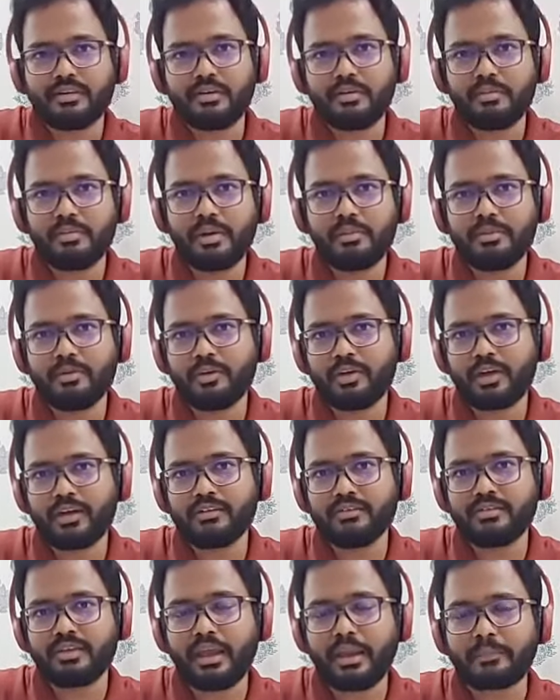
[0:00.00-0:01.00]
uh, maybe you
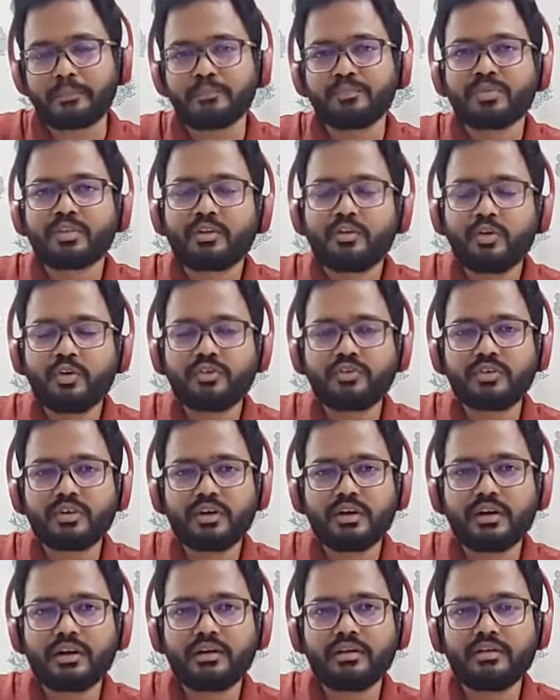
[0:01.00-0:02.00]
can say,
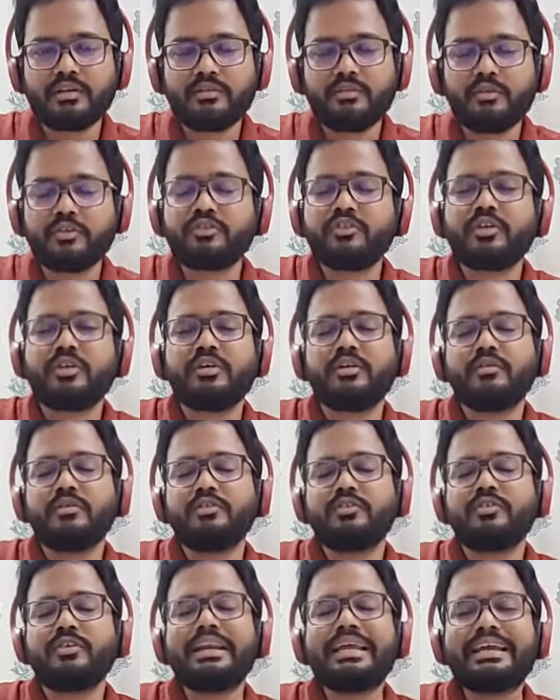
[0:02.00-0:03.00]
which, uh, which,
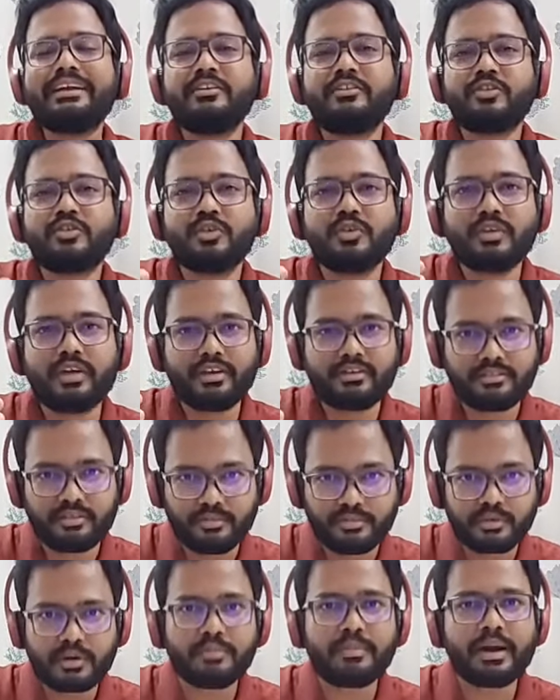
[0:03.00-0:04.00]
which leads to a
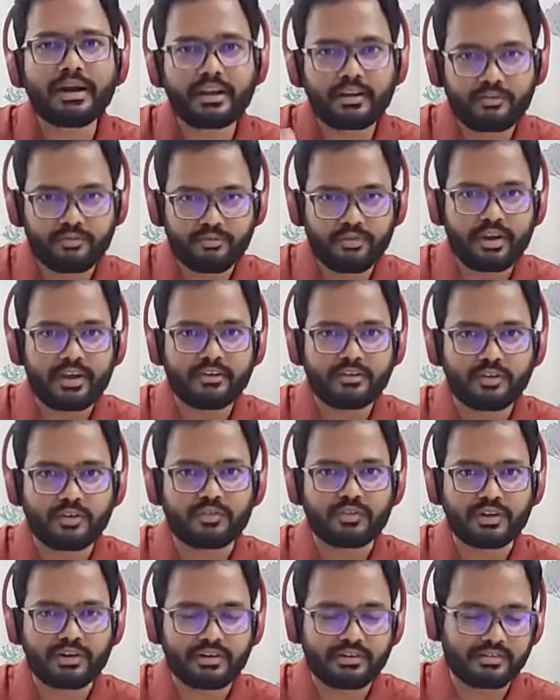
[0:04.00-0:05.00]
symptomatic phase
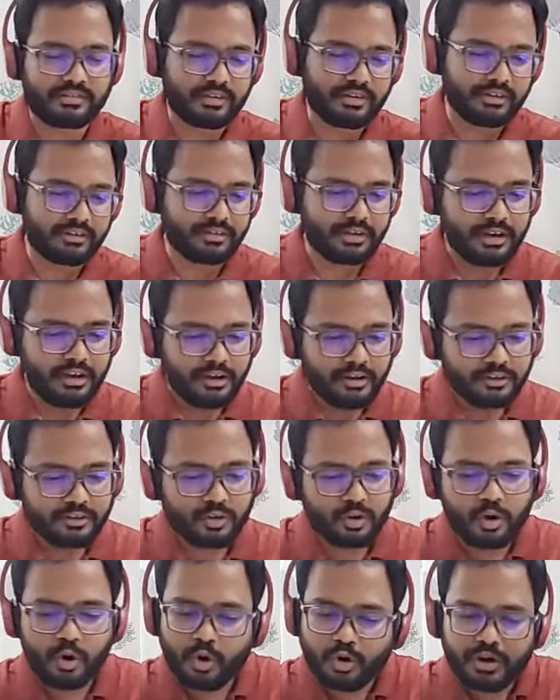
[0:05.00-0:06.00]
of the disease.
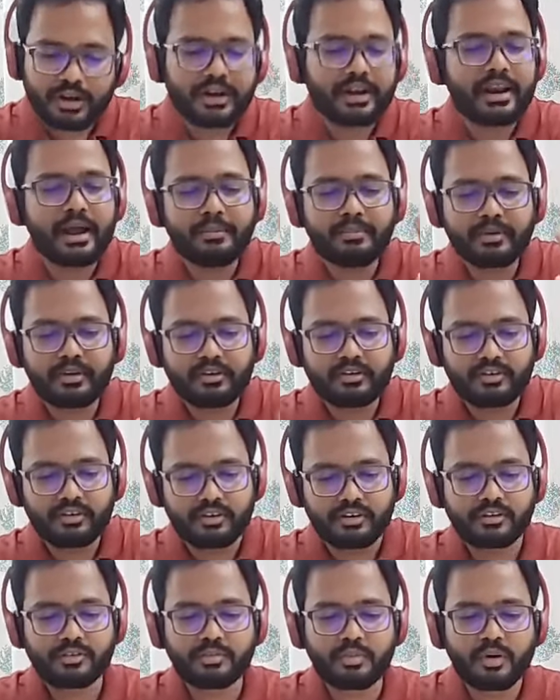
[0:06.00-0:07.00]
So local adaptation
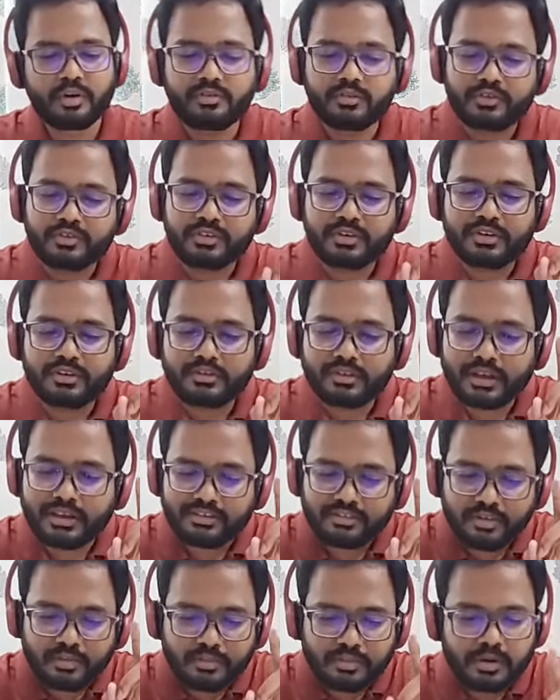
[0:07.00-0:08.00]
response, which is a
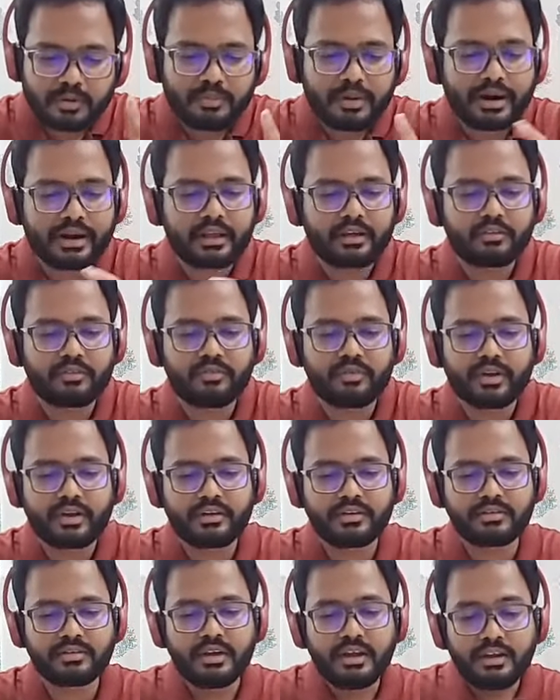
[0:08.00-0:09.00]
symptomatic
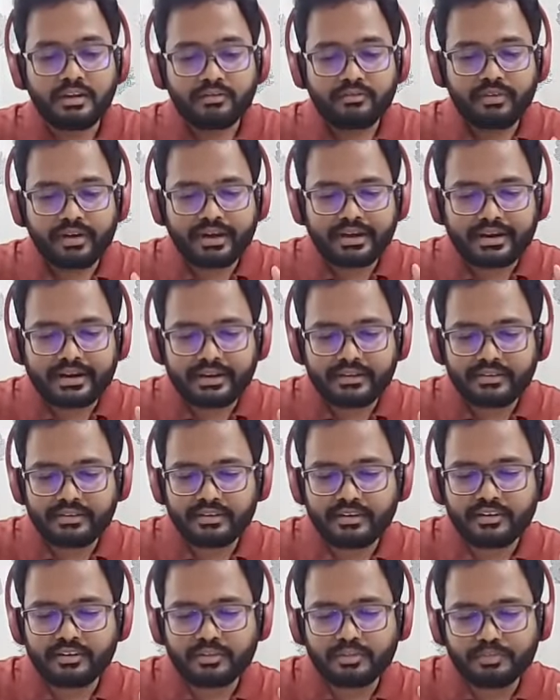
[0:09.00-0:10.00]
phase where
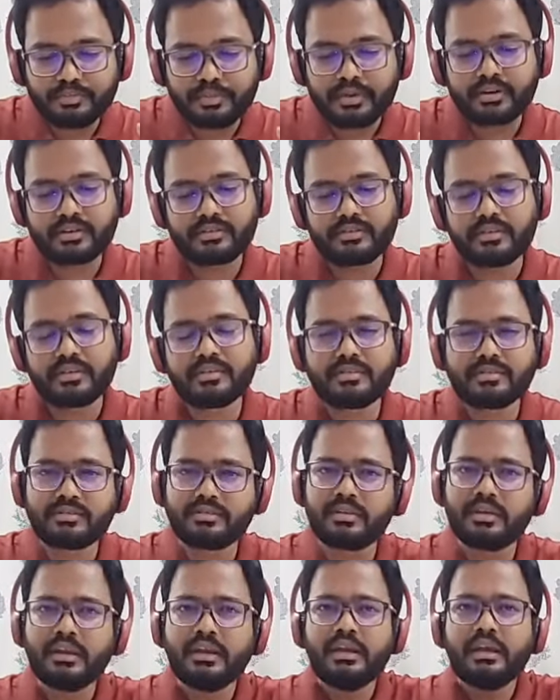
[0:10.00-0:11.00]
disease
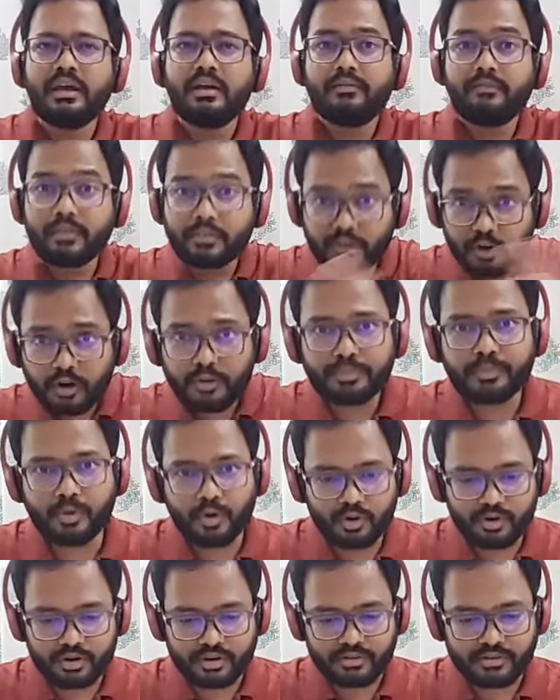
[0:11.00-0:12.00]
persists without
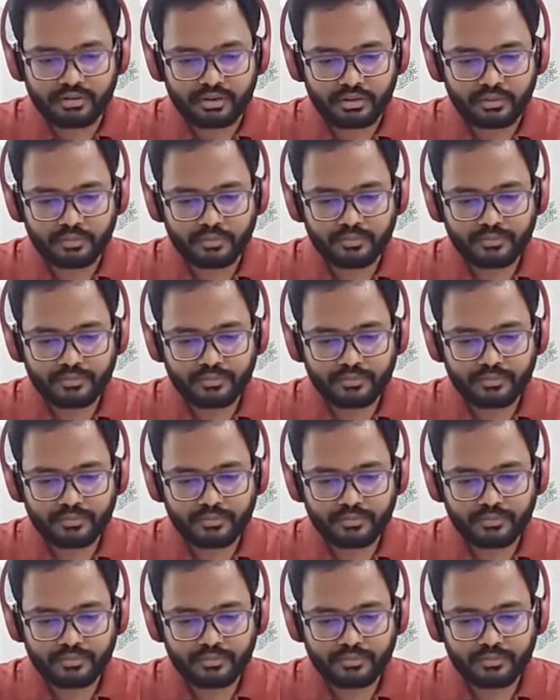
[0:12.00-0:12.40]
progressing.